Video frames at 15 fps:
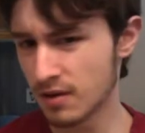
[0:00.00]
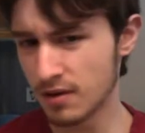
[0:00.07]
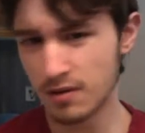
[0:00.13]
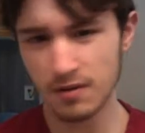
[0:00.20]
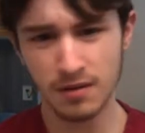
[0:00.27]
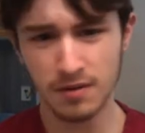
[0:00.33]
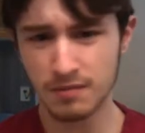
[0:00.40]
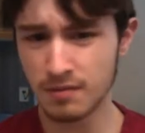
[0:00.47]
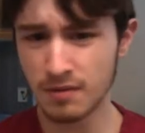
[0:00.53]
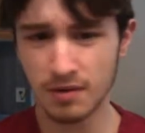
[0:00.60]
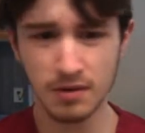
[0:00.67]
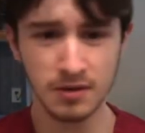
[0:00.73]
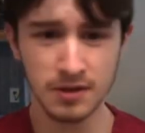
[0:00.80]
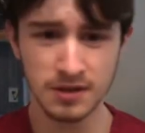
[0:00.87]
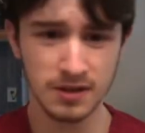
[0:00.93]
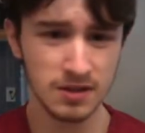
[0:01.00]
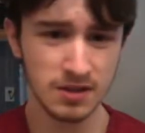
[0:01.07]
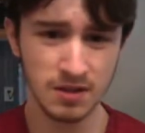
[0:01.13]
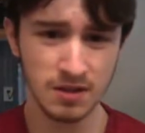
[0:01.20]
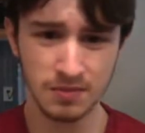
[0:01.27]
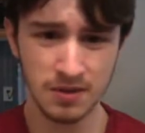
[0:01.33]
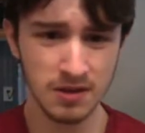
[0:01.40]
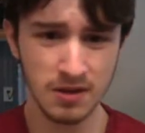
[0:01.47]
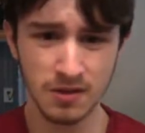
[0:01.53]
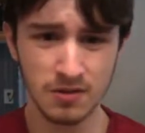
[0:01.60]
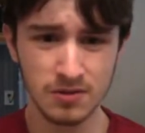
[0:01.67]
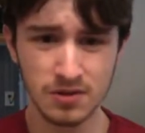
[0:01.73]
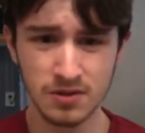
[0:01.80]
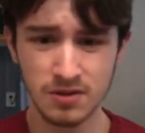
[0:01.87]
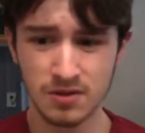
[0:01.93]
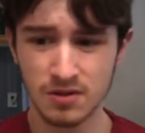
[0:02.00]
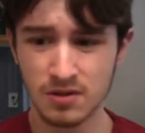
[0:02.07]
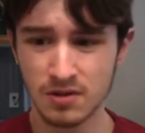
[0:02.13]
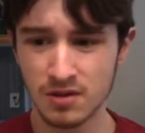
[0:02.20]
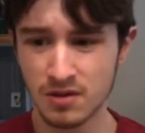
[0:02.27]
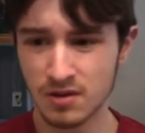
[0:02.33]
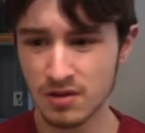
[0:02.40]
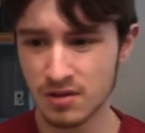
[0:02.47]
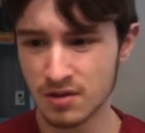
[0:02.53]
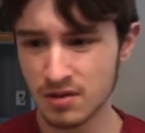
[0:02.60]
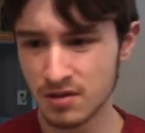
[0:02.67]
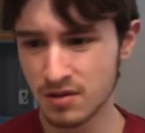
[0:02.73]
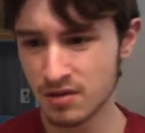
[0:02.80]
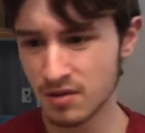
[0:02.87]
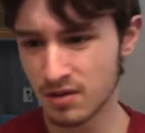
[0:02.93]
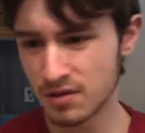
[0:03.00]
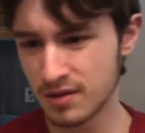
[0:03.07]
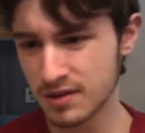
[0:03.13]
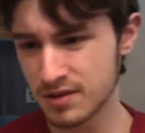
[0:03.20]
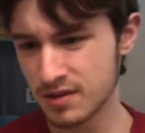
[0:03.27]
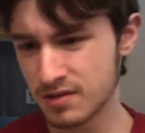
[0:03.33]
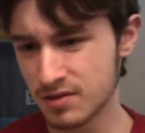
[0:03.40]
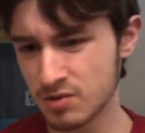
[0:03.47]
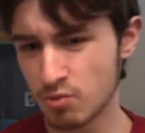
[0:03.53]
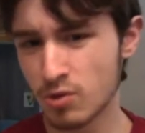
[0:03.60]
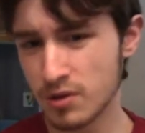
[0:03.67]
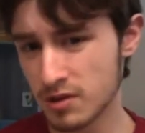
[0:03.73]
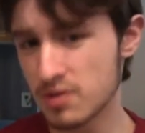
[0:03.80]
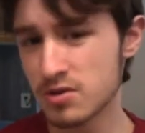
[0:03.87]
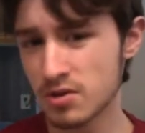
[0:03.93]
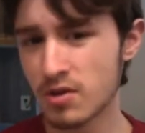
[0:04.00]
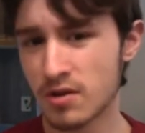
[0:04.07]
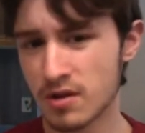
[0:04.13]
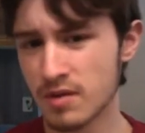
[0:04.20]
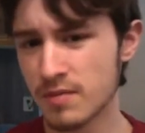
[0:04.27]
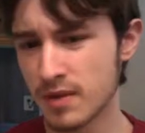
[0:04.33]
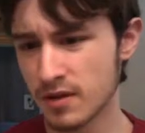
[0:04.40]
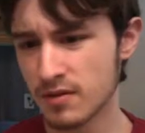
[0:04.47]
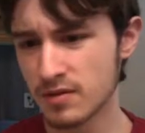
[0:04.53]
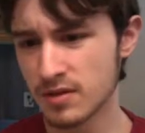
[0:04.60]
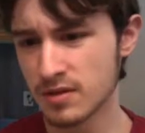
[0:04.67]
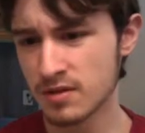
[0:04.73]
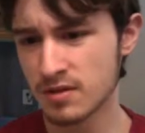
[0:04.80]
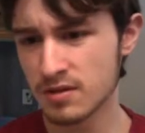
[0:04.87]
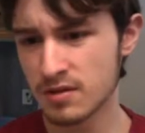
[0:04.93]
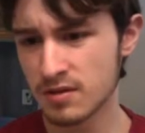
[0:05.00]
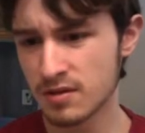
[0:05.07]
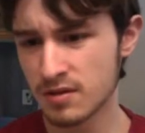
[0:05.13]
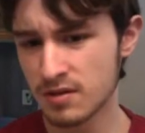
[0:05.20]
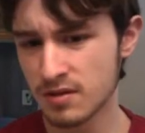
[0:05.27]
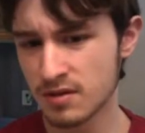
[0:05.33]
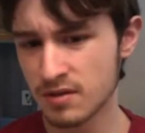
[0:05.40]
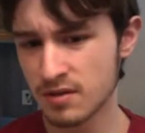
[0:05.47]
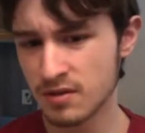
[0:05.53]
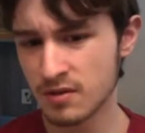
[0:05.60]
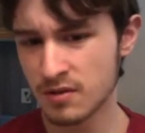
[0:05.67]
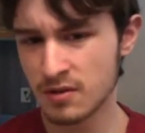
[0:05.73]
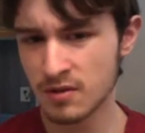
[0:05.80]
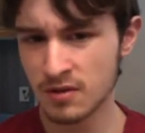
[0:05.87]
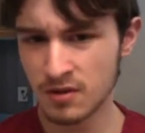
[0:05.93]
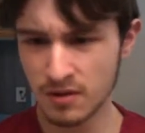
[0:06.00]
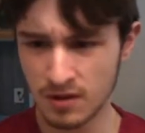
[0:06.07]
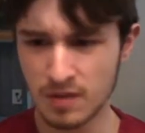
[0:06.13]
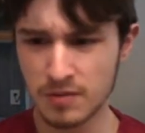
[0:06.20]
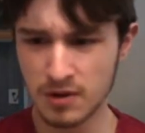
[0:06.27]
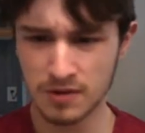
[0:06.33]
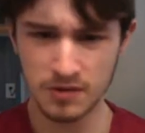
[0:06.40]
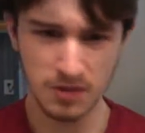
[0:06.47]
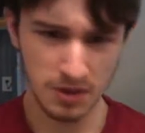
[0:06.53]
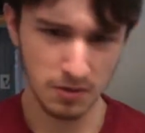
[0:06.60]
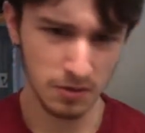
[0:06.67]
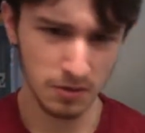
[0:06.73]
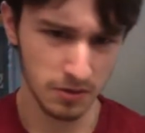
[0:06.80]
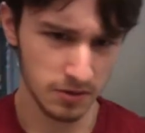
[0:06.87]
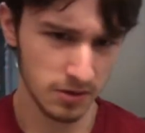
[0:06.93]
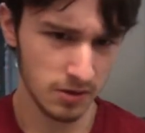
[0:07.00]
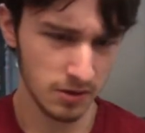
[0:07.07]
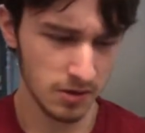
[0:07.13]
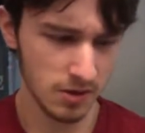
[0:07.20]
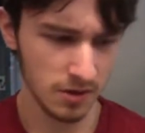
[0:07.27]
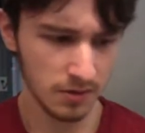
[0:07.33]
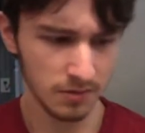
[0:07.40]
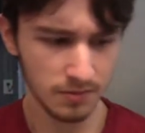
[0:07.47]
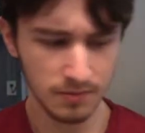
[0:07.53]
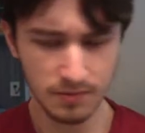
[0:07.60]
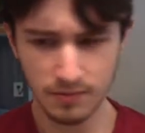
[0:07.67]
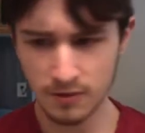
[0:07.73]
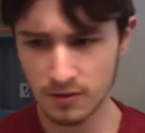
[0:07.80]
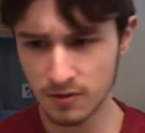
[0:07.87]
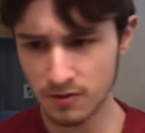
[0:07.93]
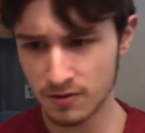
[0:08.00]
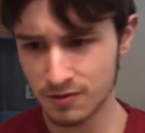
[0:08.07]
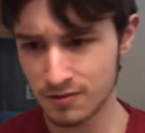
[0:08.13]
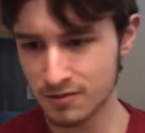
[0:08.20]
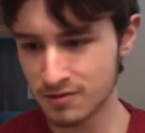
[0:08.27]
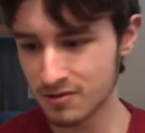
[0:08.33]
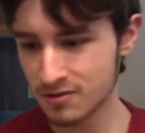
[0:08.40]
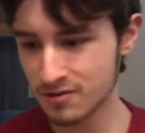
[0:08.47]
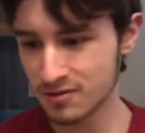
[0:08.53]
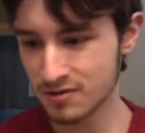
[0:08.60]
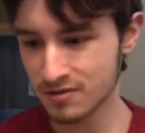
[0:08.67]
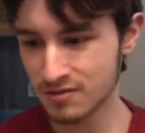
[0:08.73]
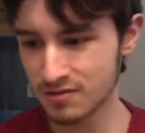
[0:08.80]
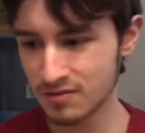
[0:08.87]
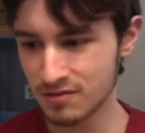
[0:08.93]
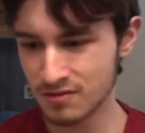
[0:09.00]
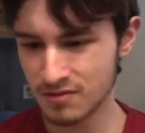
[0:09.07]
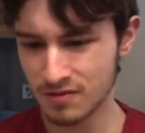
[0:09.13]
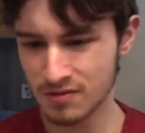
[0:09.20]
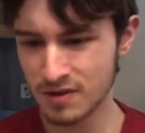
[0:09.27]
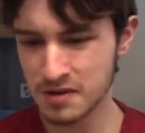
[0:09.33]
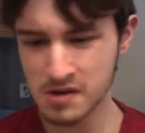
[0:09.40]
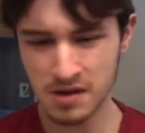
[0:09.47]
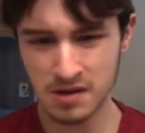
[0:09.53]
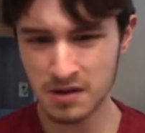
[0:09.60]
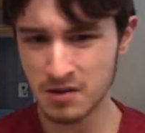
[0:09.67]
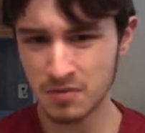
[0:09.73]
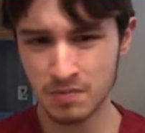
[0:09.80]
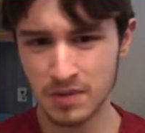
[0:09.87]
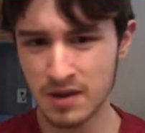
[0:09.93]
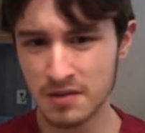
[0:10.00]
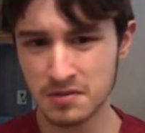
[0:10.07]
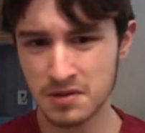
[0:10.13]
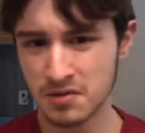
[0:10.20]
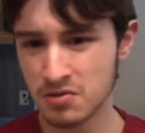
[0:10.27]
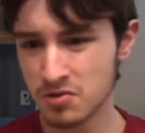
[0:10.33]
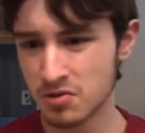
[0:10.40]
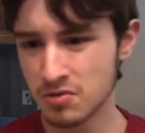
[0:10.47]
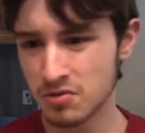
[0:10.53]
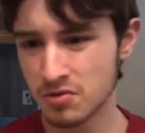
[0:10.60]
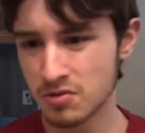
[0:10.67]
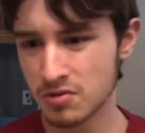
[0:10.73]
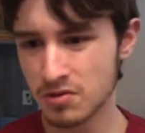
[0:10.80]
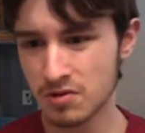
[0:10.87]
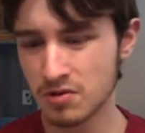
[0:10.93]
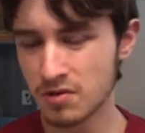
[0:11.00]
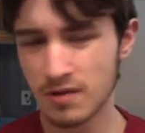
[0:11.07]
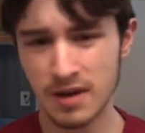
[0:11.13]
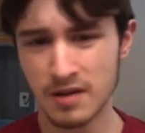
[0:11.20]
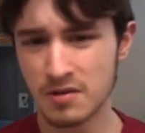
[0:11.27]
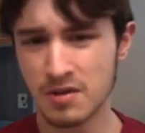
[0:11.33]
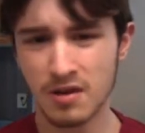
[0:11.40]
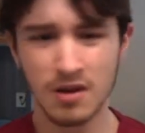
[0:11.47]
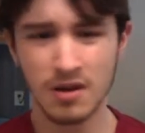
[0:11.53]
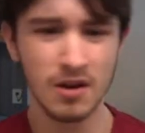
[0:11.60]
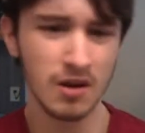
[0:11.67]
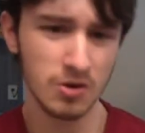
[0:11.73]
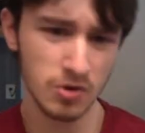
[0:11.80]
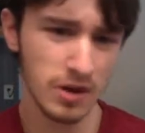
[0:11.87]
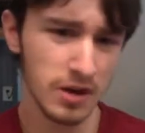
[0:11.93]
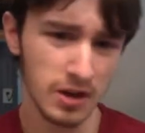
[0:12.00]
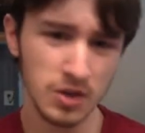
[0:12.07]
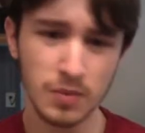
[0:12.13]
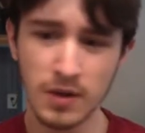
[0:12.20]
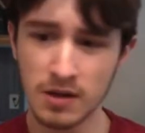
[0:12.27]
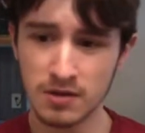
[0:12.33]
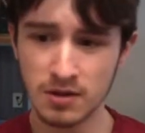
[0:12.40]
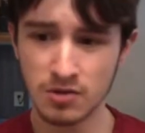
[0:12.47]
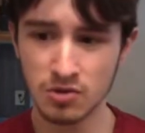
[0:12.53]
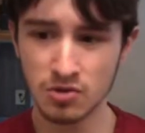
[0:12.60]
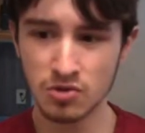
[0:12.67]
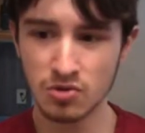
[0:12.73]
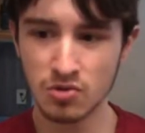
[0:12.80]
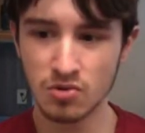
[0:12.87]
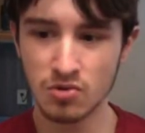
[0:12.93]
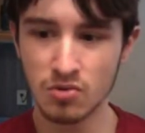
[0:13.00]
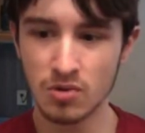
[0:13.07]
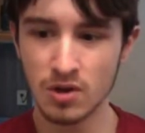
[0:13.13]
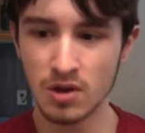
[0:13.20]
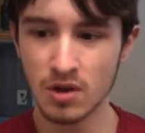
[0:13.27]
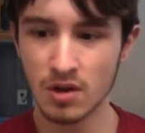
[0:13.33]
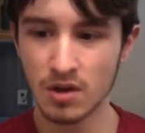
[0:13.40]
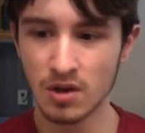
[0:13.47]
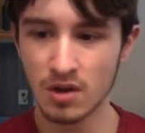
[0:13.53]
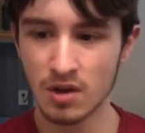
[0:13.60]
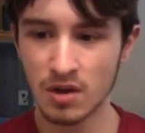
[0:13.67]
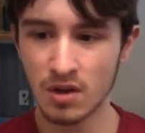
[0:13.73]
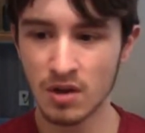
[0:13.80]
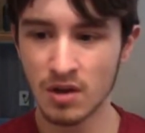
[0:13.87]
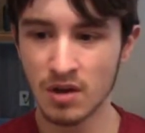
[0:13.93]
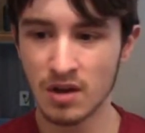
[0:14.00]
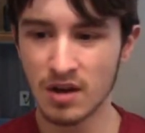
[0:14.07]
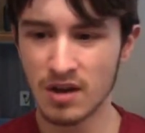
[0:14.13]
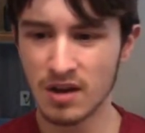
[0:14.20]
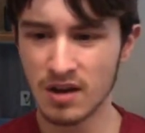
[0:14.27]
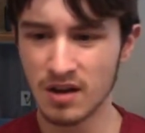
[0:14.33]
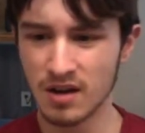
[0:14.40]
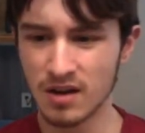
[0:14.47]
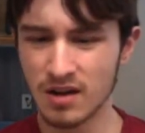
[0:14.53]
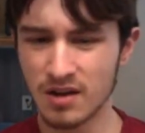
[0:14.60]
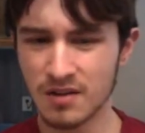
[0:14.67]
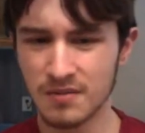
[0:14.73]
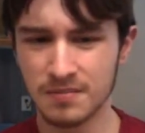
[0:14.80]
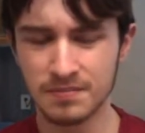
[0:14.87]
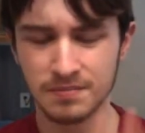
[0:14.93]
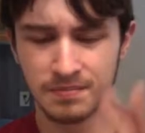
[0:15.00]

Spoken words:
Unless that's something else. Unless it's what he's talking about. I'm going to have to take a look-see again. Because, again, I don't pay attention to... I try not to pay attention to the